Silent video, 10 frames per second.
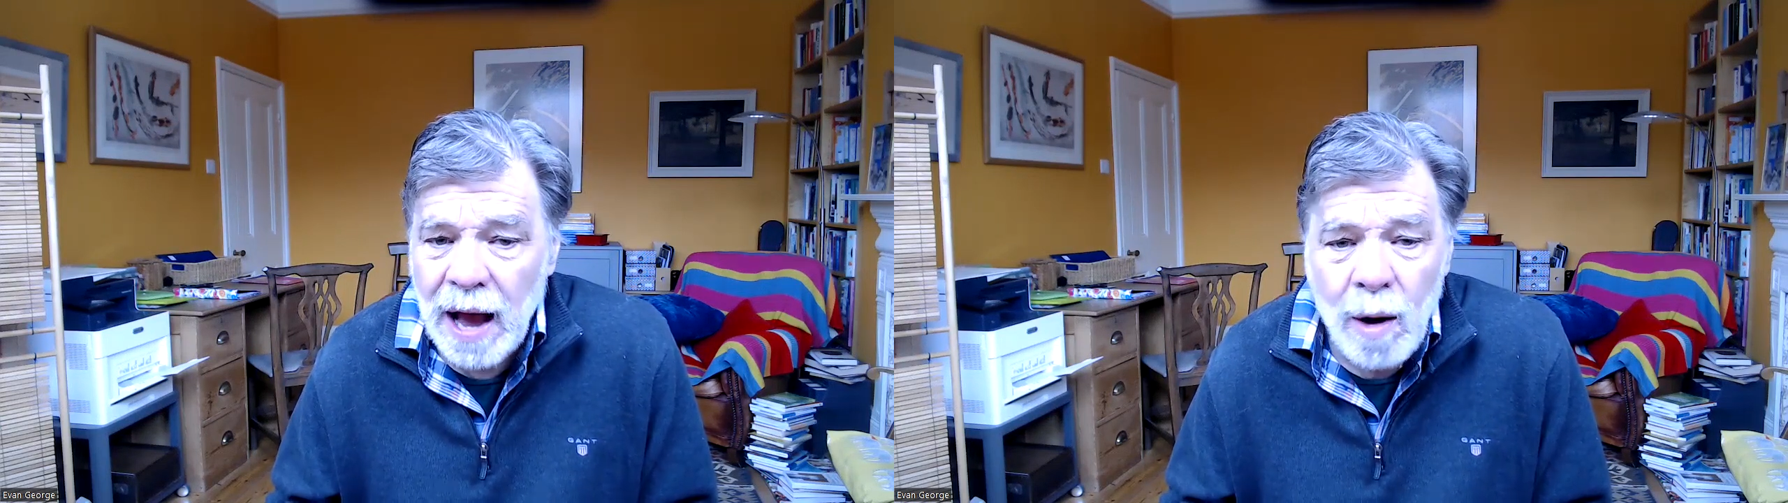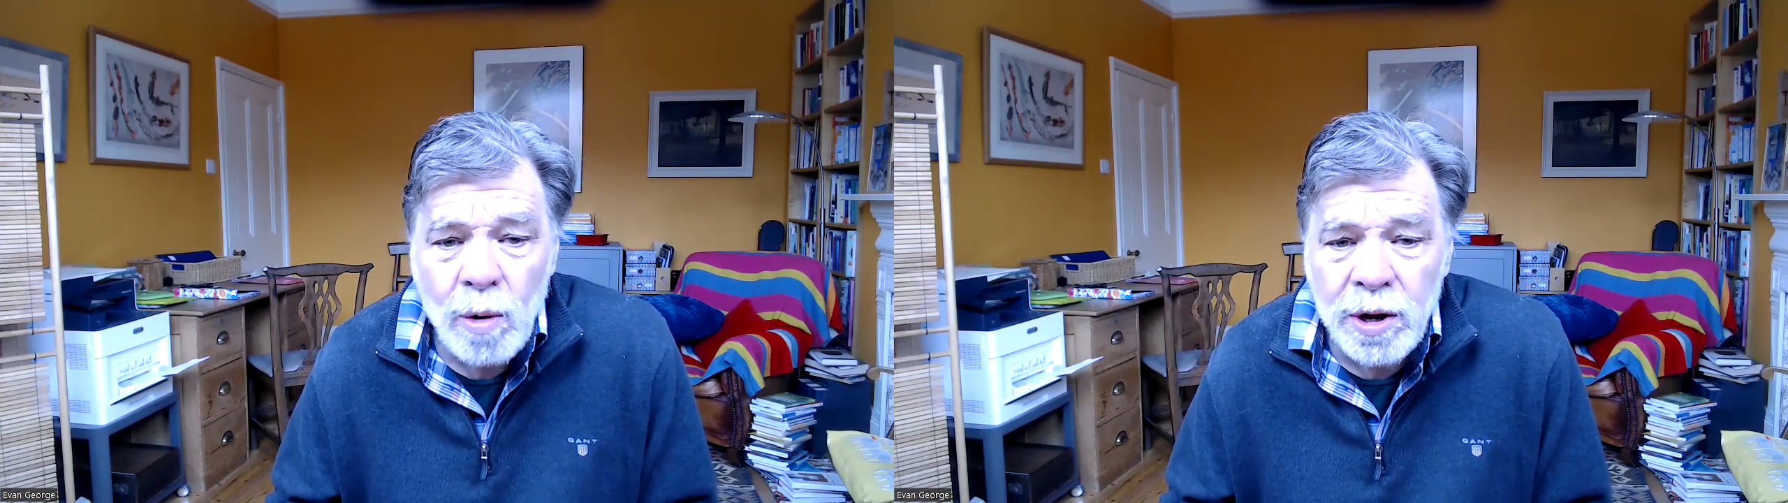
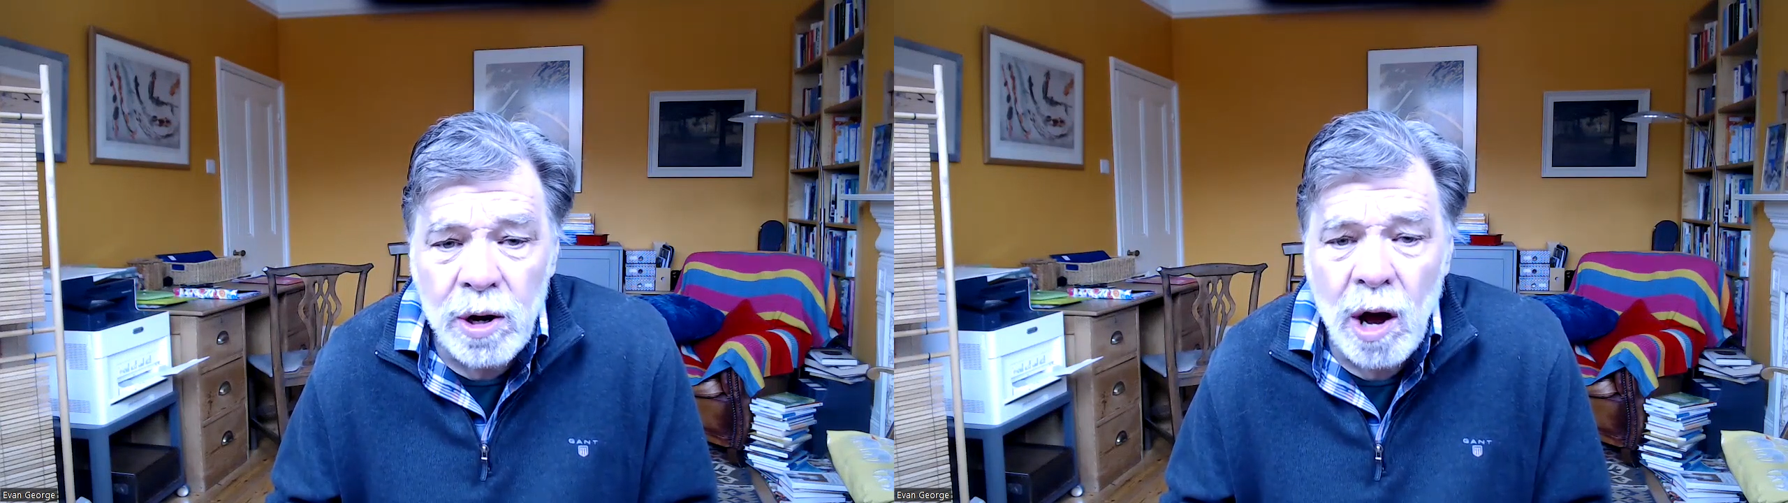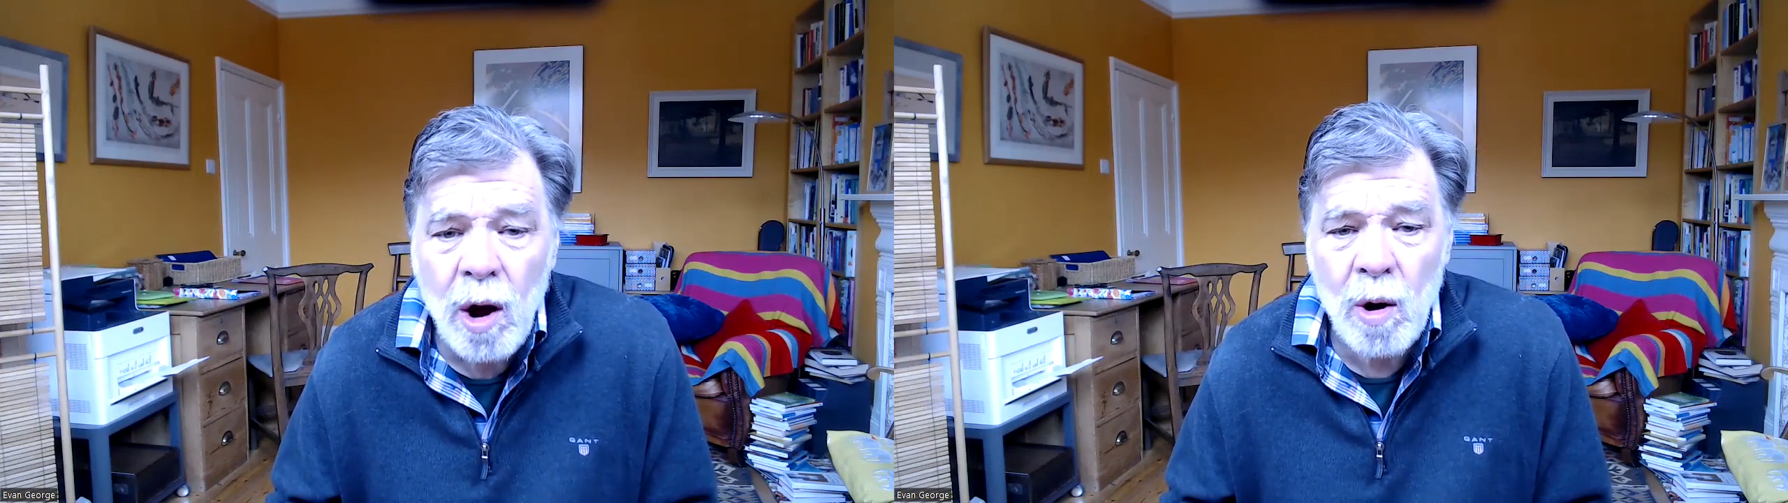How will
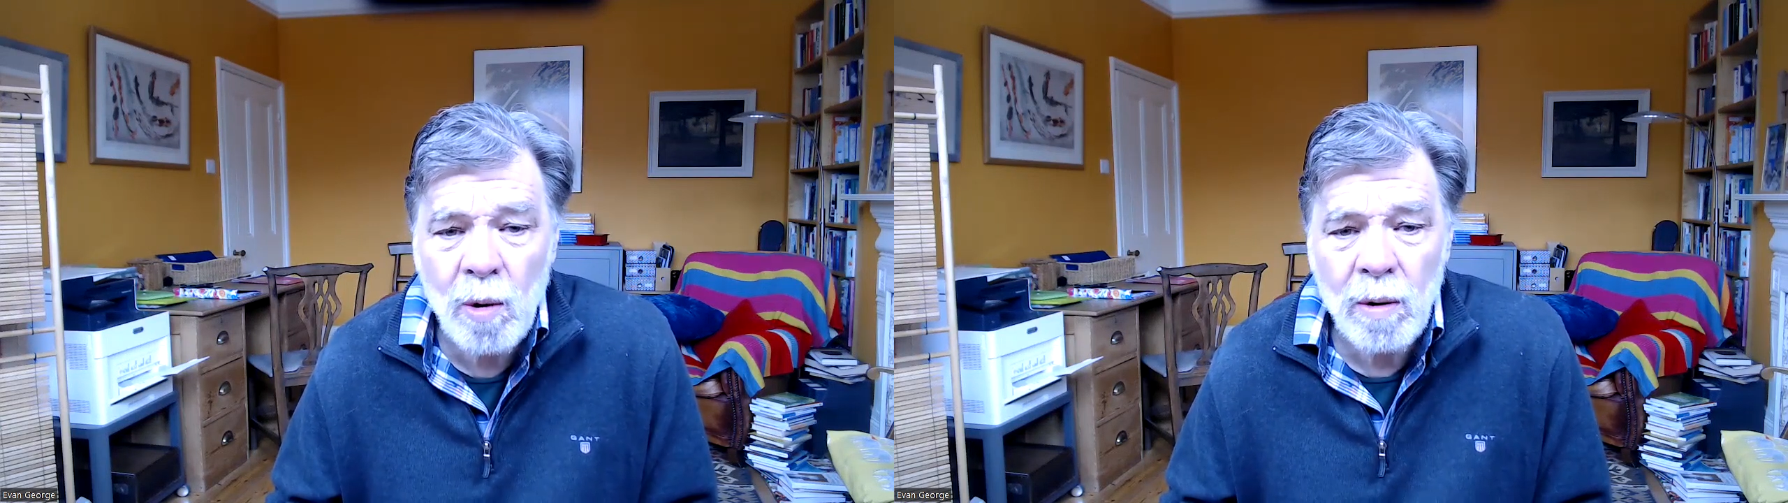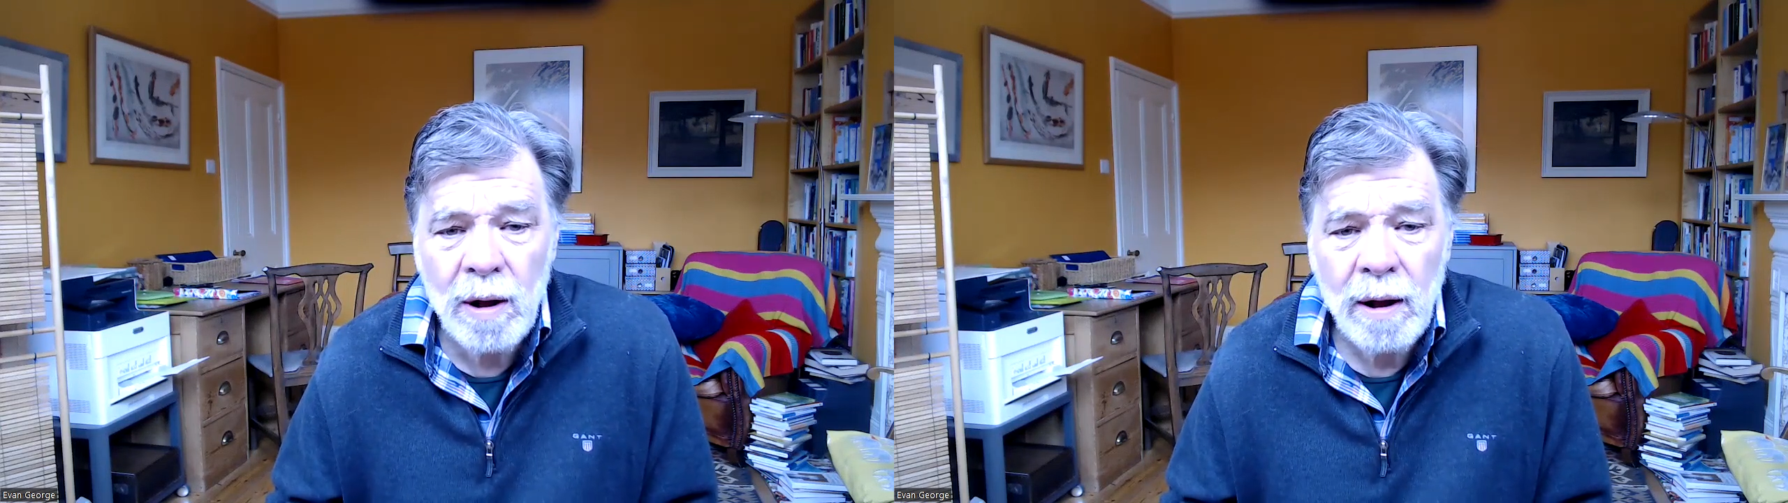you
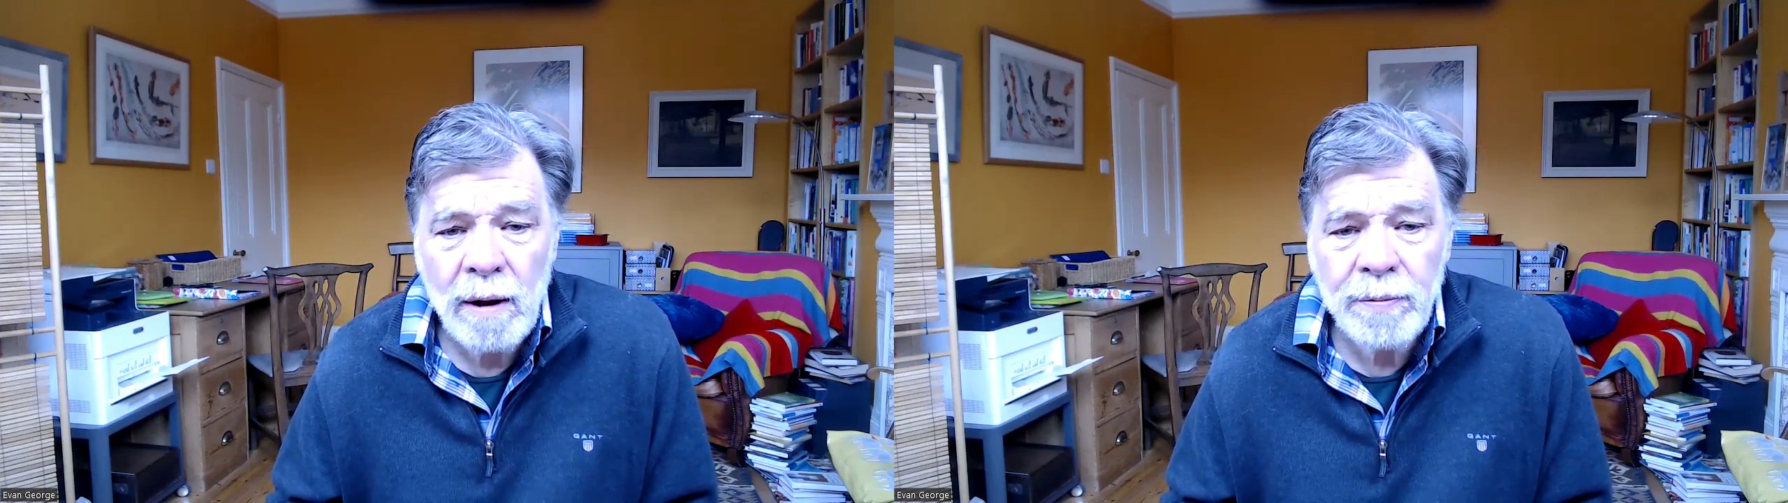know